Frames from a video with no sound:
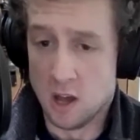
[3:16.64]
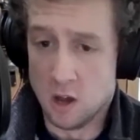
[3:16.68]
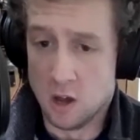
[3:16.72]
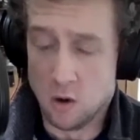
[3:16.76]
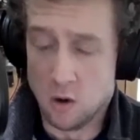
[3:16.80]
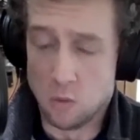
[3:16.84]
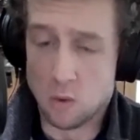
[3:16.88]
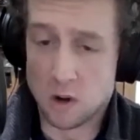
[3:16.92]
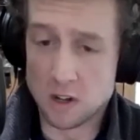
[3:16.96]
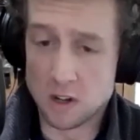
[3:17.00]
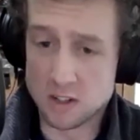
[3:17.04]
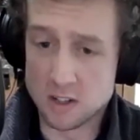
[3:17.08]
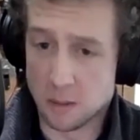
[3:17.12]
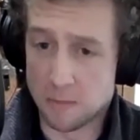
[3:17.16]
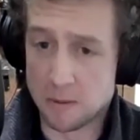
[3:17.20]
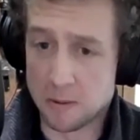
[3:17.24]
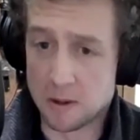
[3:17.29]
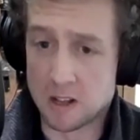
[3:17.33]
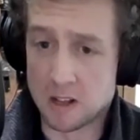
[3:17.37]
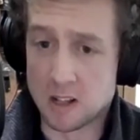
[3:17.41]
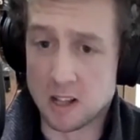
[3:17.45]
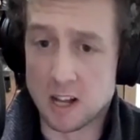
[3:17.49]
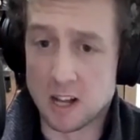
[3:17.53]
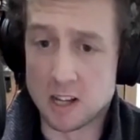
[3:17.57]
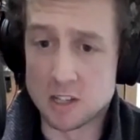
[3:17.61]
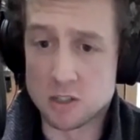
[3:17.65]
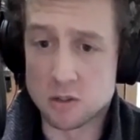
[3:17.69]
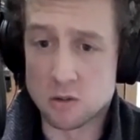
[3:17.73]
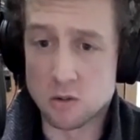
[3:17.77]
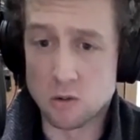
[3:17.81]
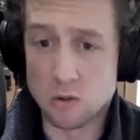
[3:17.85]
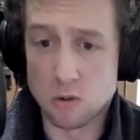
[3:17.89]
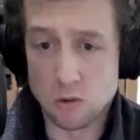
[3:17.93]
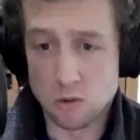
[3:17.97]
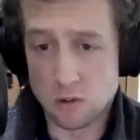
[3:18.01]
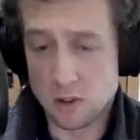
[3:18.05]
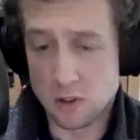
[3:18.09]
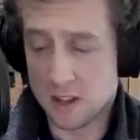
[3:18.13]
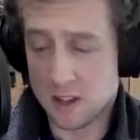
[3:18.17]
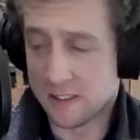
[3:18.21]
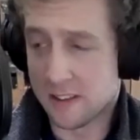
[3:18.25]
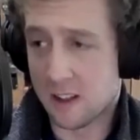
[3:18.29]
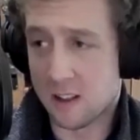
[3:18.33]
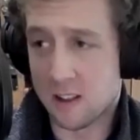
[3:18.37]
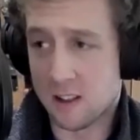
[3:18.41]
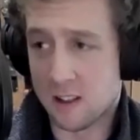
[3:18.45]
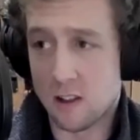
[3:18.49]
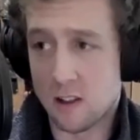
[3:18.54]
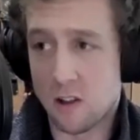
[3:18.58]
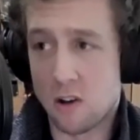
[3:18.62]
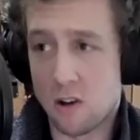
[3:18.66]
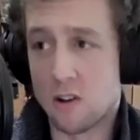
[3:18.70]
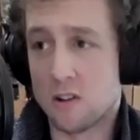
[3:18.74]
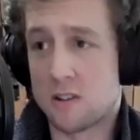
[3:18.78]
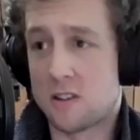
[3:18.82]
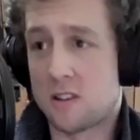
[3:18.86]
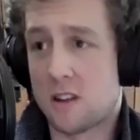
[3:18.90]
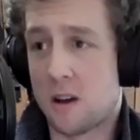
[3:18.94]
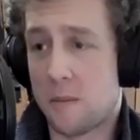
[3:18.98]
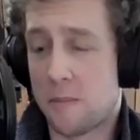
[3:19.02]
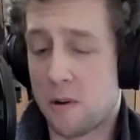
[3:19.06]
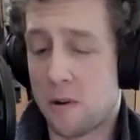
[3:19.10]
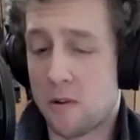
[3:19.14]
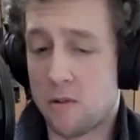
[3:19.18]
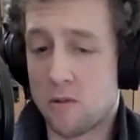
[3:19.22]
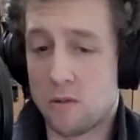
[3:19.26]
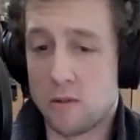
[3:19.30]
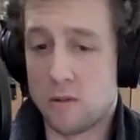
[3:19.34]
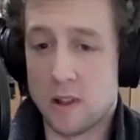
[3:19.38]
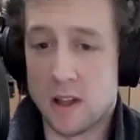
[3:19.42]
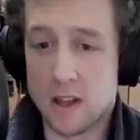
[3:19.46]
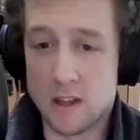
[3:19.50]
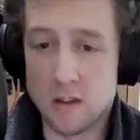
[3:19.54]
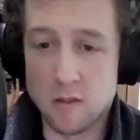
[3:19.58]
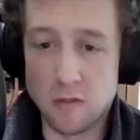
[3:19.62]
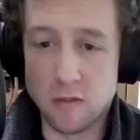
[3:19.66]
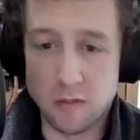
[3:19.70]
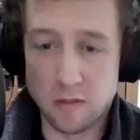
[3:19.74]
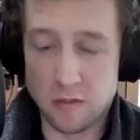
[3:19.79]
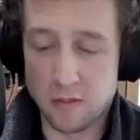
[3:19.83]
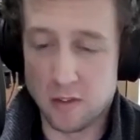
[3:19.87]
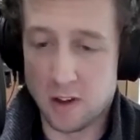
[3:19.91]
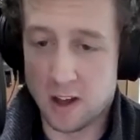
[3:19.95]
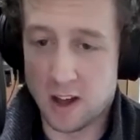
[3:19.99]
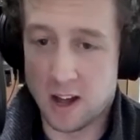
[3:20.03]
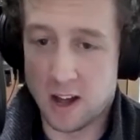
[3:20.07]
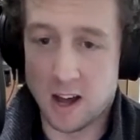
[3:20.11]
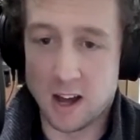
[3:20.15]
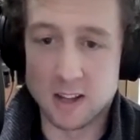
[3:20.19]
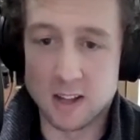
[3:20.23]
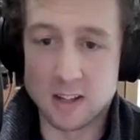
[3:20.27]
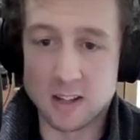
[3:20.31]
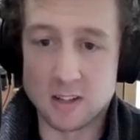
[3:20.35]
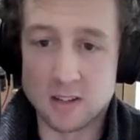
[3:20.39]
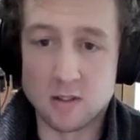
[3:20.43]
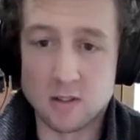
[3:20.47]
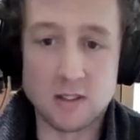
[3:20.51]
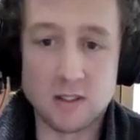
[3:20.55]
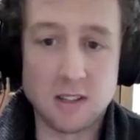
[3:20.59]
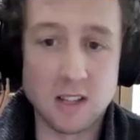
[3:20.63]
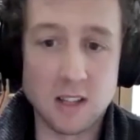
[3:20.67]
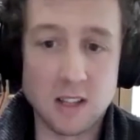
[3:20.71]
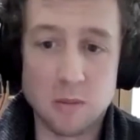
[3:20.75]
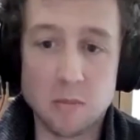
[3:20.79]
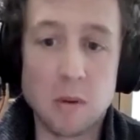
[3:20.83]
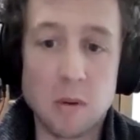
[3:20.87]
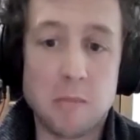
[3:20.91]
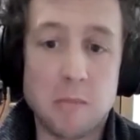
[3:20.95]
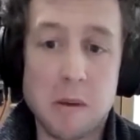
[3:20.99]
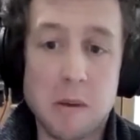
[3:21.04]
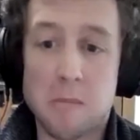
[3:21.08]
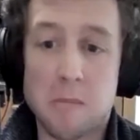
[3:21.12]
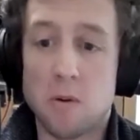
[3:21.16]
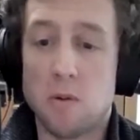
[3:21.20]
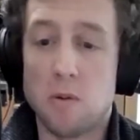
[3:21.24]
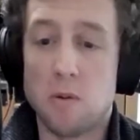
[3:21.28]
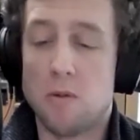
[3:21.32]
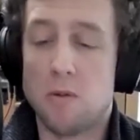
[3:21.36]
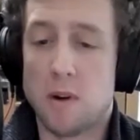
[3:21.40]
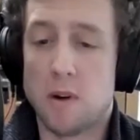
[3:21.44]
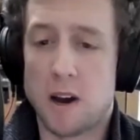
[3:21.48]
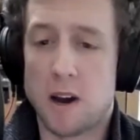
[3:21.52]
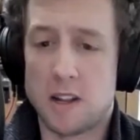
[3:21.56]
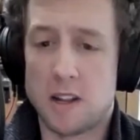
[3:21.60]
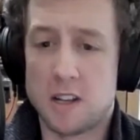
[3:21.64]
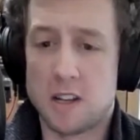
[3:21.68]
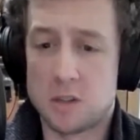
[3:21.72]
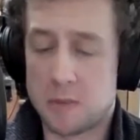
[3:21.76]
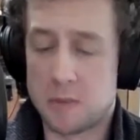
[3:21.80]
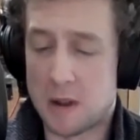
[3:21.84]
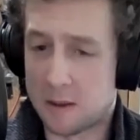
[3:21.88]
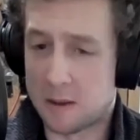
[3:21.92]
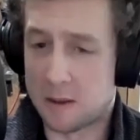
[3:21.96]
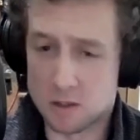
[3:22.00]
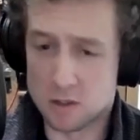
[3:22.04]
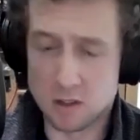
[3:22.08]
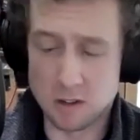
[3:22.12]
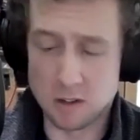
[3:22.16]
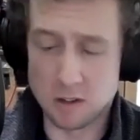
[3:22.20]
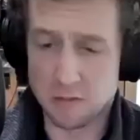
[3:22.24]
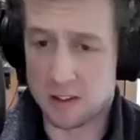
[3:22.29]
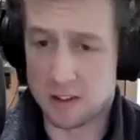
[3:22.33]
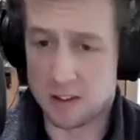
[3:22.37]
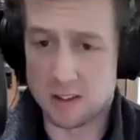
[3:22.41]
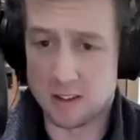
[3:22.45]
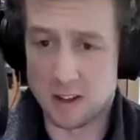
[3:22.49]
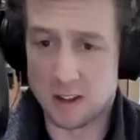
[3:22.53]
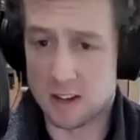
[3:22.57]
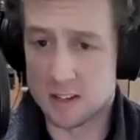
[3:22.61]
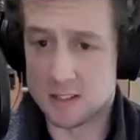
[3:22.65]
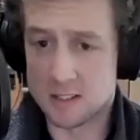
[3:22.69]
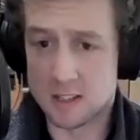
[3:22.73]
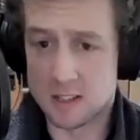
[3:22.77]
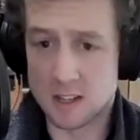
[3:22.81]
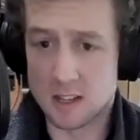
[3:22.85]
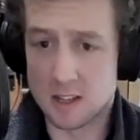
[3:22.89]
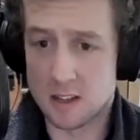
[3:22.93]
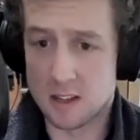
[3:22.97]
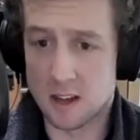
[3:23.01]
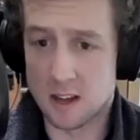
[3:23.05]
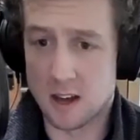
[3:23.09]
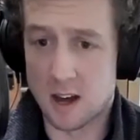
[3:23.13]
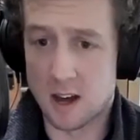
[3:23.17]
Worked up in Glasgow, learned a lot about life and dealing with people, and it's been absolutely fantastic.